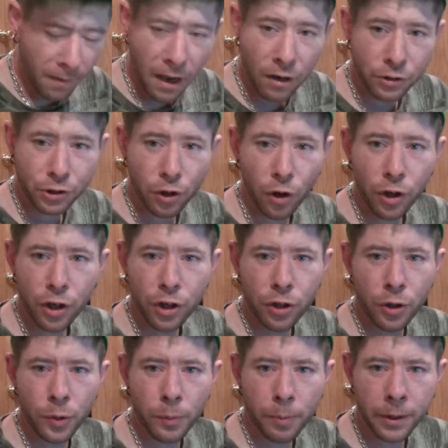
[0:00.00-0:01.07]
I'll show you a
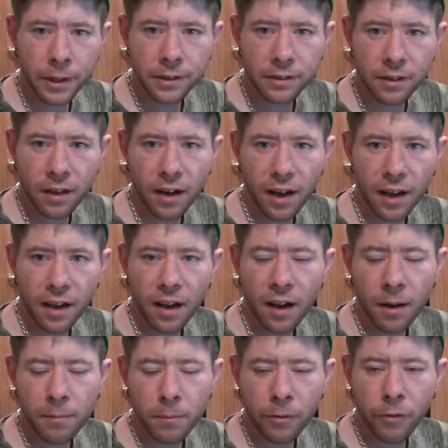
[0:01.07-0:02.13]
new piece that I
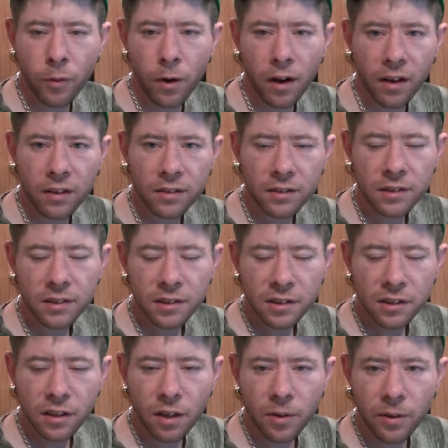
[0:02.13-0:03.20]
got before I,
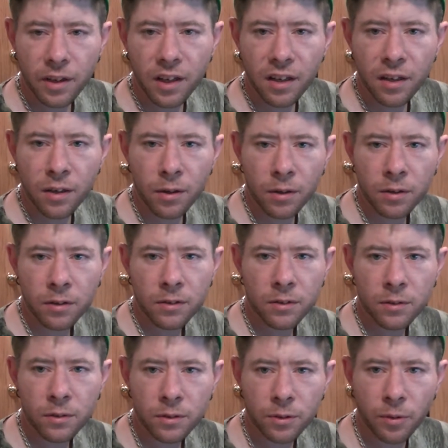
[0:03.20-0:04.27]
get into
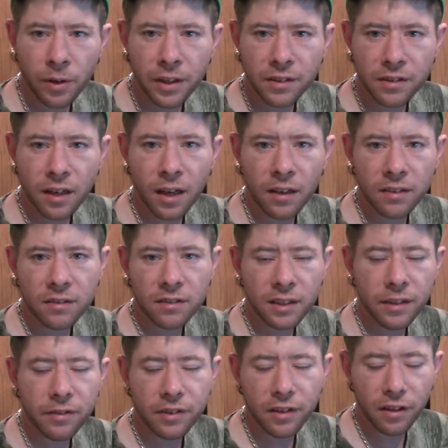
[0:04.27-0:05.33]
the reason I
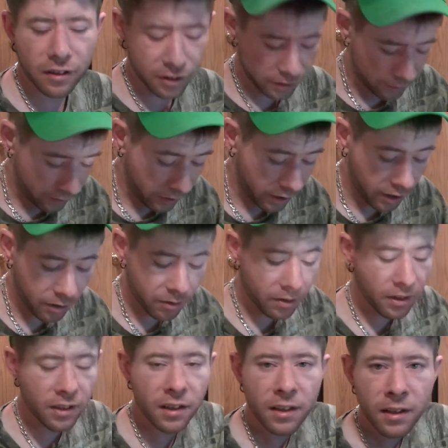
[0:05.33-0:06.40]
even done this video.
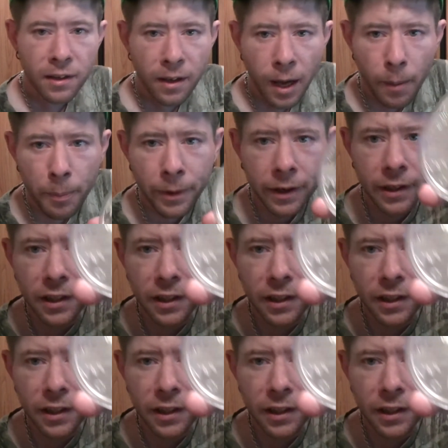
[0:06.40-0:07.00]
I picked